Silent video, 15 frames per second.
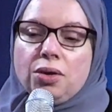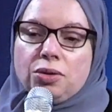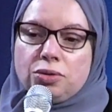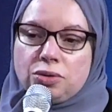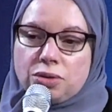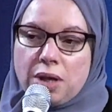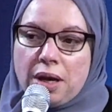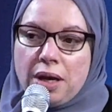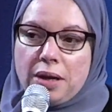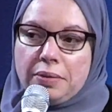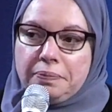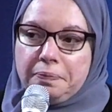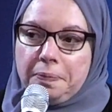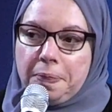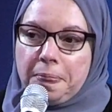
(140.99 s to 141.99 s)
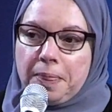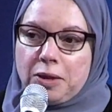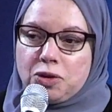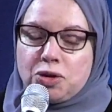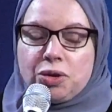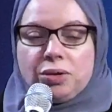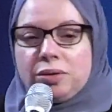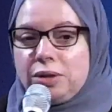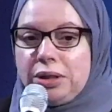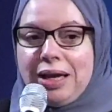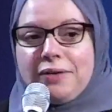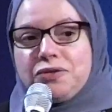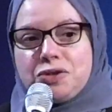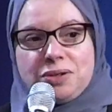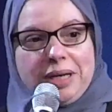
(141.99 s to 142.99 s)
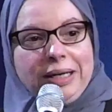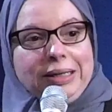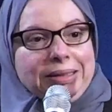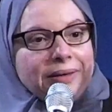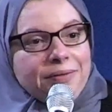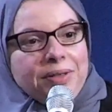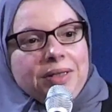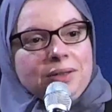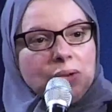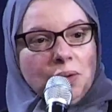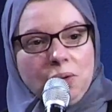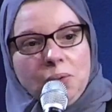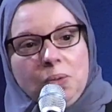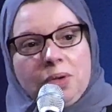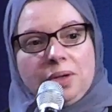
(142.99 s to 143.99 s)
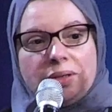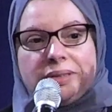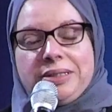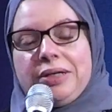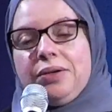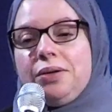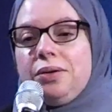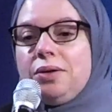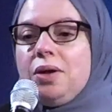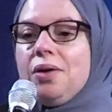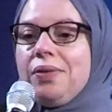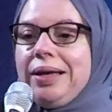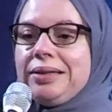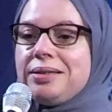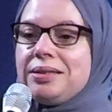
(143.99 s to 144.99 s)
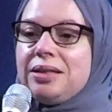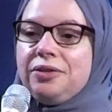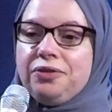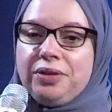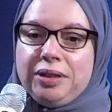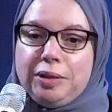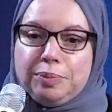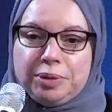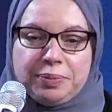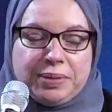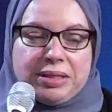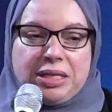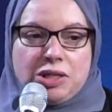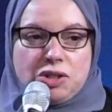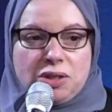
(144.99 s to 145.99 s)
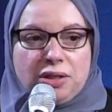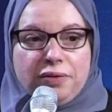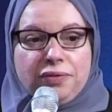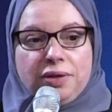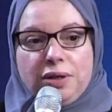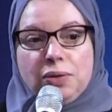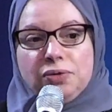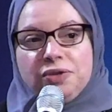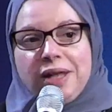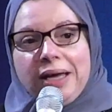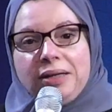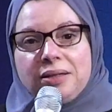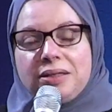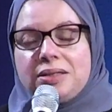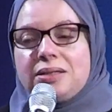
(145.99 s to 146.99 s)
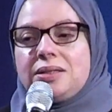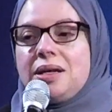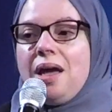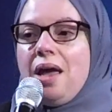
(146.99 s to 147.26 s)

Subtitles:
shortly after 9/11 and the whole war on terror and all that stuff and the implementation of the no-fly list.